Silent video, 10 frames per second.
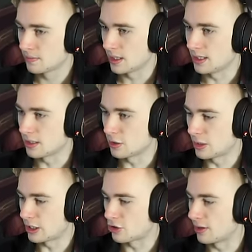He doesn't
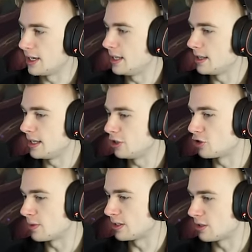want to trade anything. He
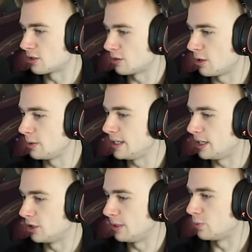just wants to slowly
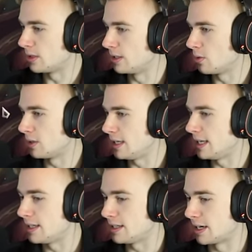kill me one one
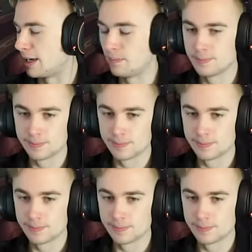hit at a time.